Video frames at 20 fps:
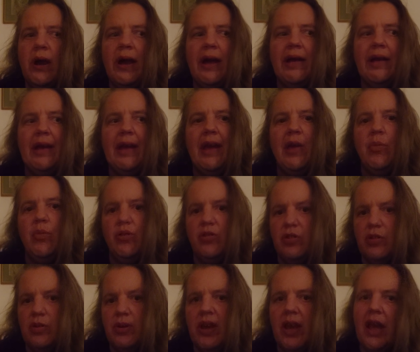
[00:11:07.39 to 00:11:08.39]
and he
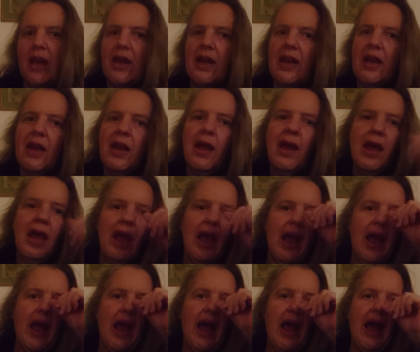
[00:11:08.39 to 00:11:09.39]
was looking at
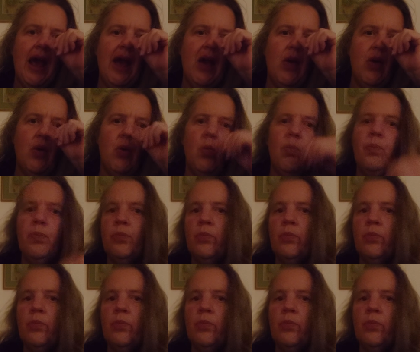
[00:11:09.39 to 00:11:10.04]
how